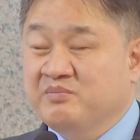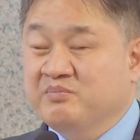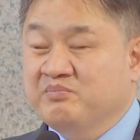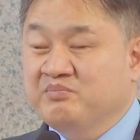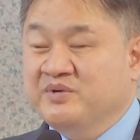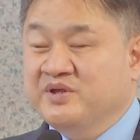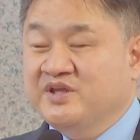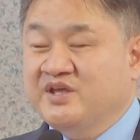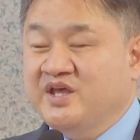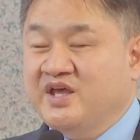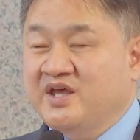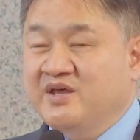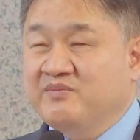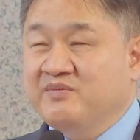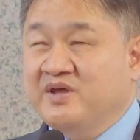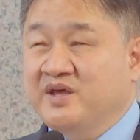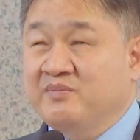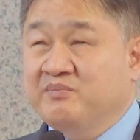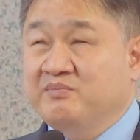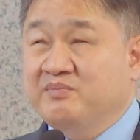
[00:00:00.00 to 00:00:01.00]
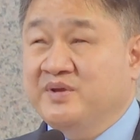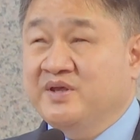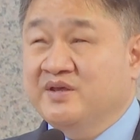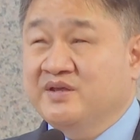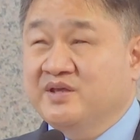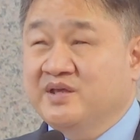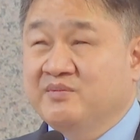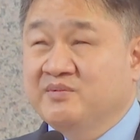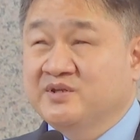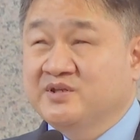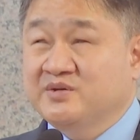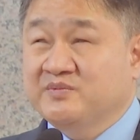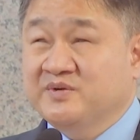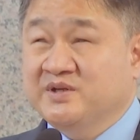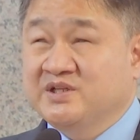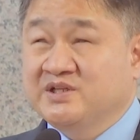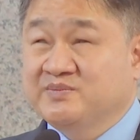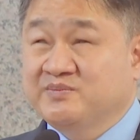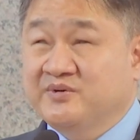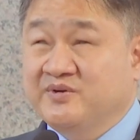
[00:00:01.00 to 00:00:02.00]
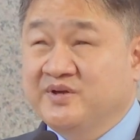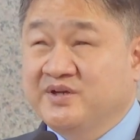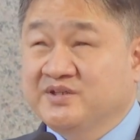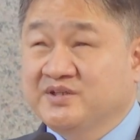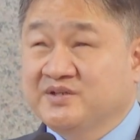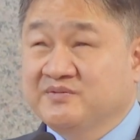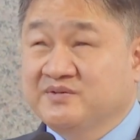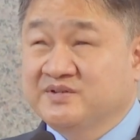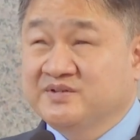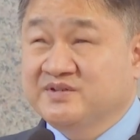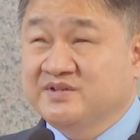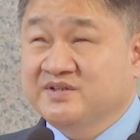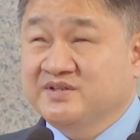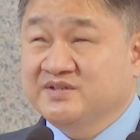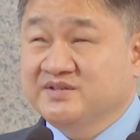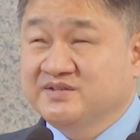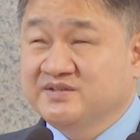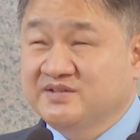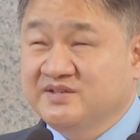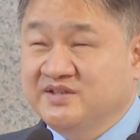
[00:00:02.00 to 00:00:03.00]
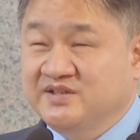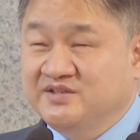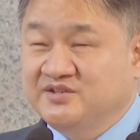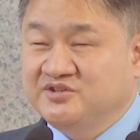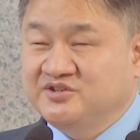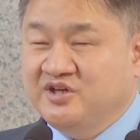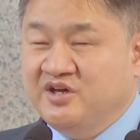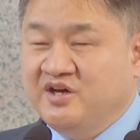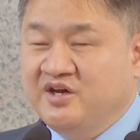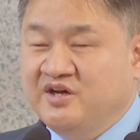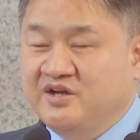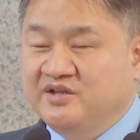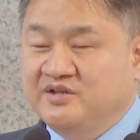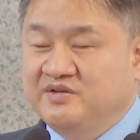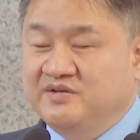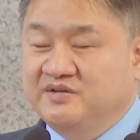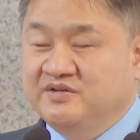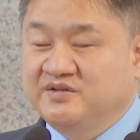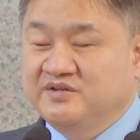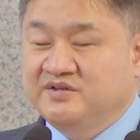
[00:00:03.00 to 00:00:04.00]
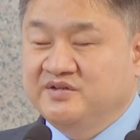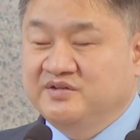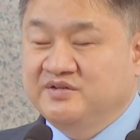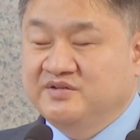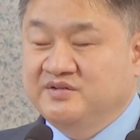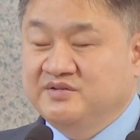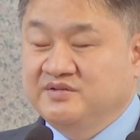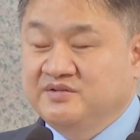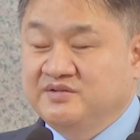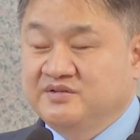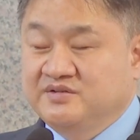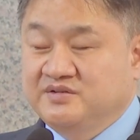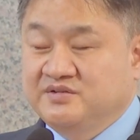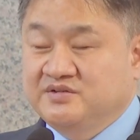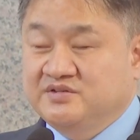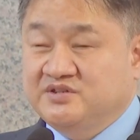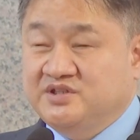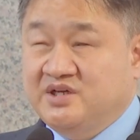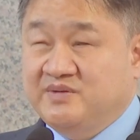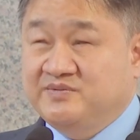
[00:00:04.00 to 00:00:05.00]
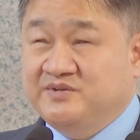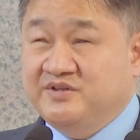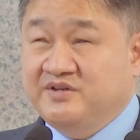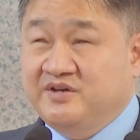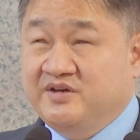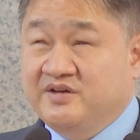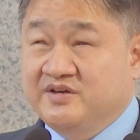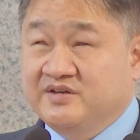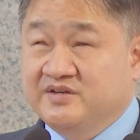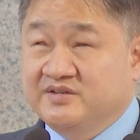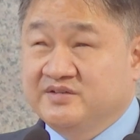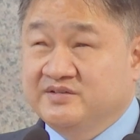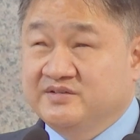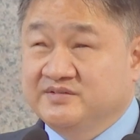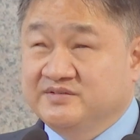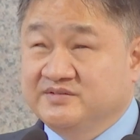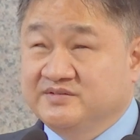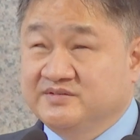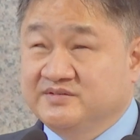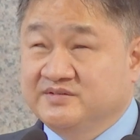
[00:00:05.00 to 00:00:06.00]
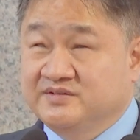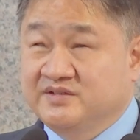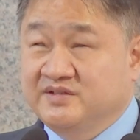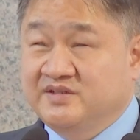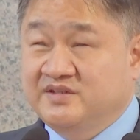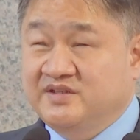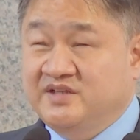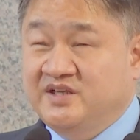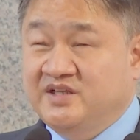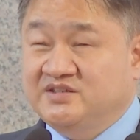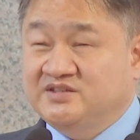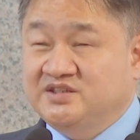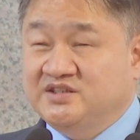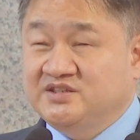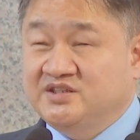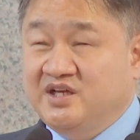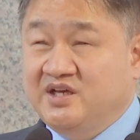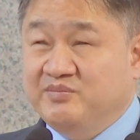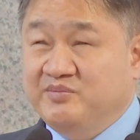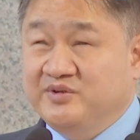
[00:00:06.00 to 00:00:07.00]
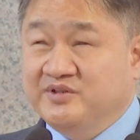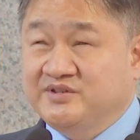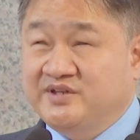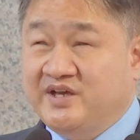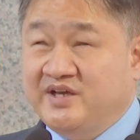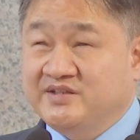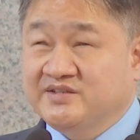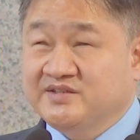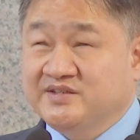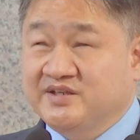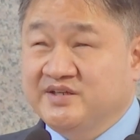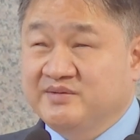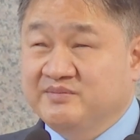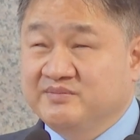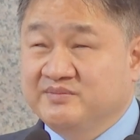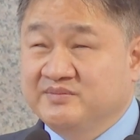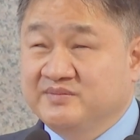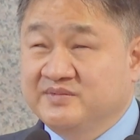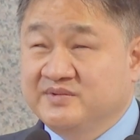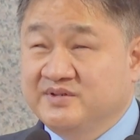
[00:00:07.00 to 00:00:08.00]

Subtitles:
became a big inspiration was this. In John chapter 9, his disciples ask him,